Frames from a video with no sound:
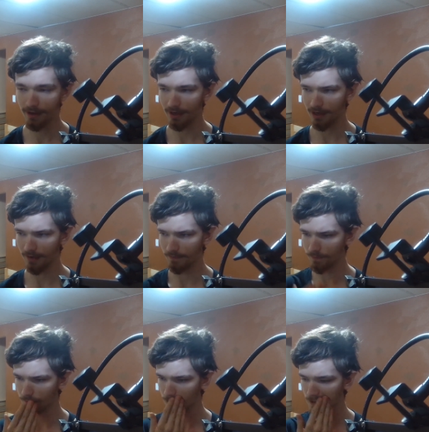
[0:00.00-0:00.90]

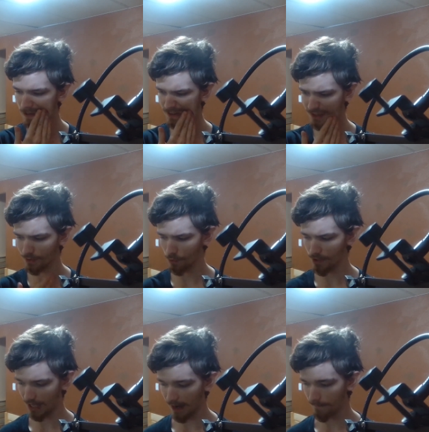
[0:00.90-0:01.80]
Um, I think,
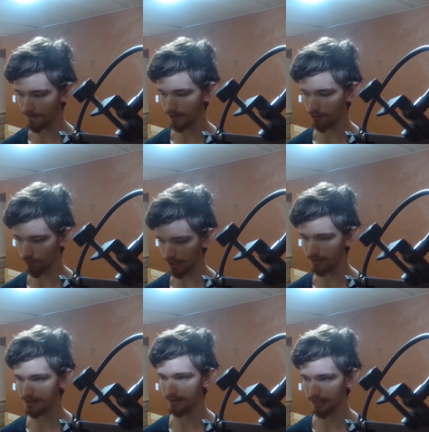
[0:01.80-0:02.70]
without the
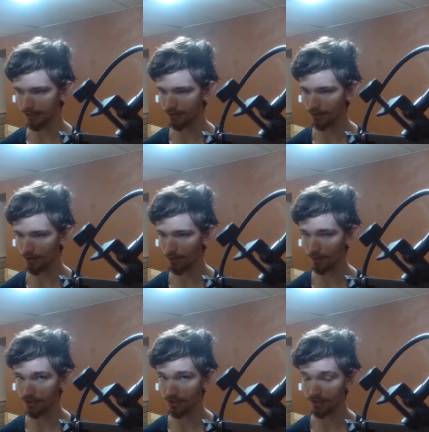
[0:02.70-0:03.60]
credits and the intro,
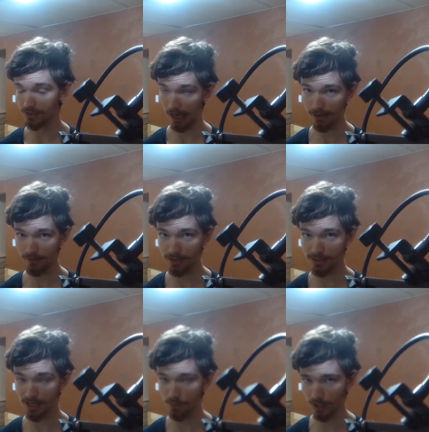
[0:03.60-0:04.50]
which is kind of
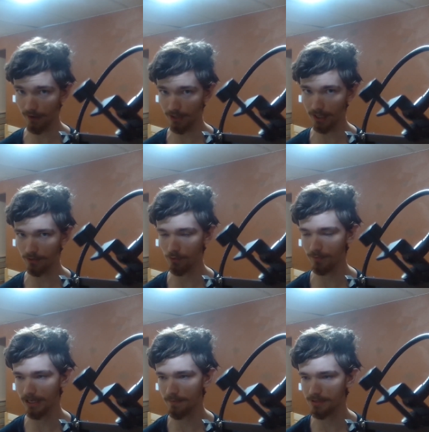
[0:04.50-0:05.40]
insane. We haven't had a
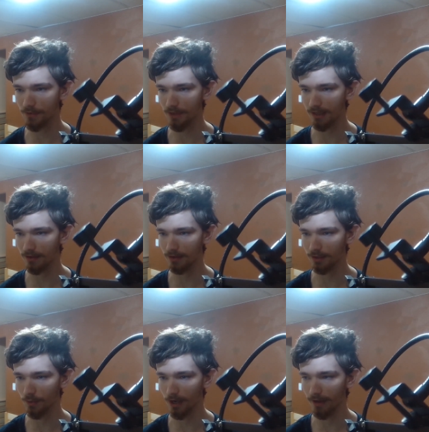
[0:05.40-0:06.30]
RWBY episode that long in
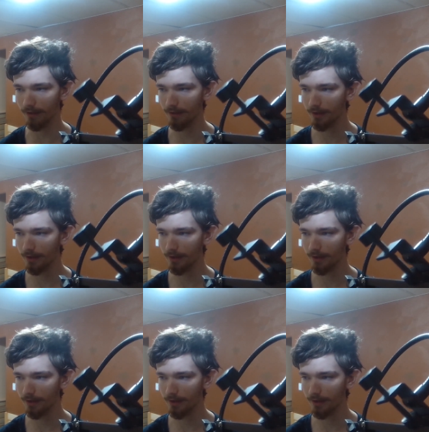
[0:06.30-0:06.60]
a while.